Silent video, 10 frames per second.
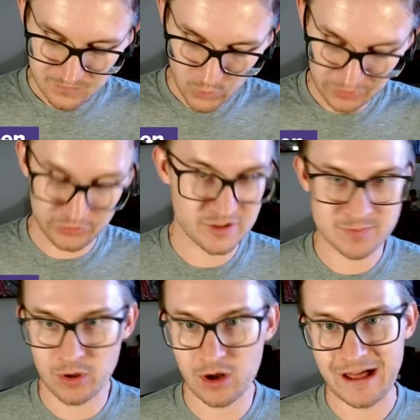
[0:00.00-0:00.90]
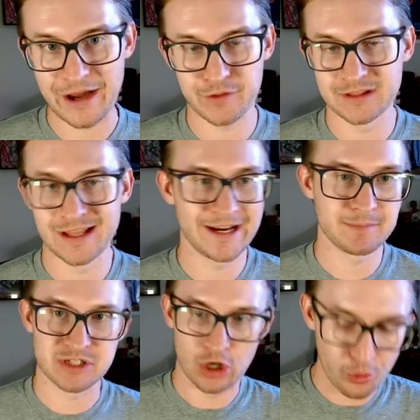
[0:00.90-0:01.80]
with Chris Paul out of the lineup
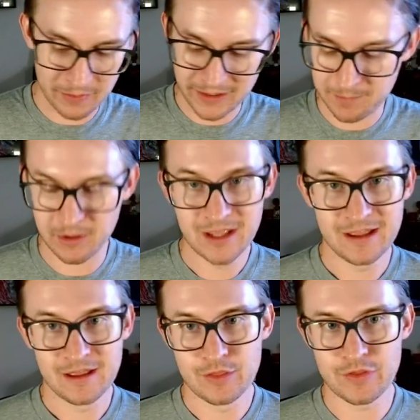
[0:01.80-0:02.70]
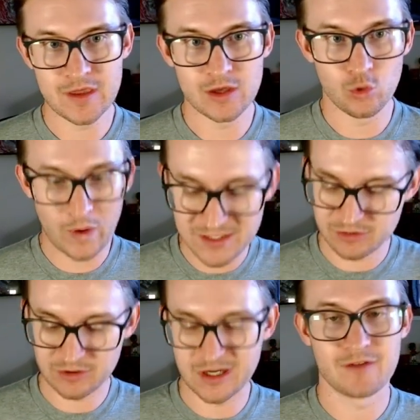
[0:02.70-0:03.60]
to open up the
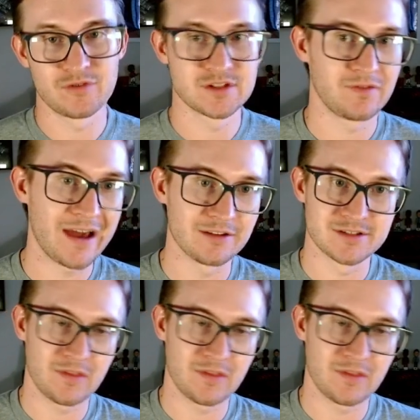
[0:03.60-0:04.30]
Western Conference Finals.